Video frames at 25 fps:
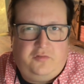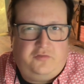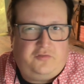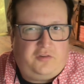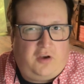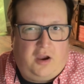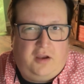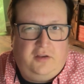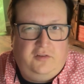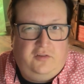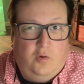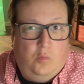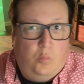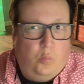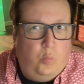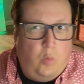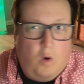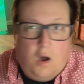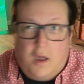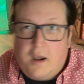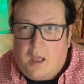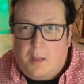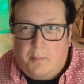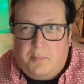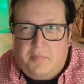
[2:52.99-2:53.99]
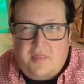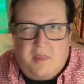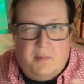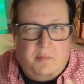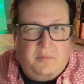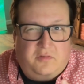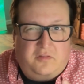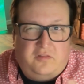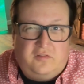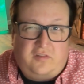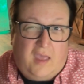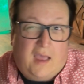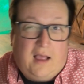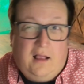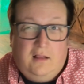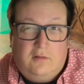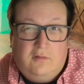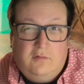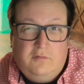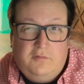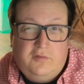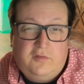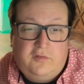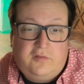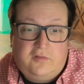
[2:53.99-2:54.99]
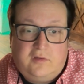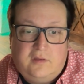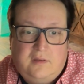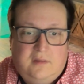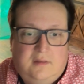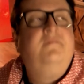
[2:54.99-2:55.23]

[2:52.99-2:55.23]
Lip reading: trying to one-up themselves.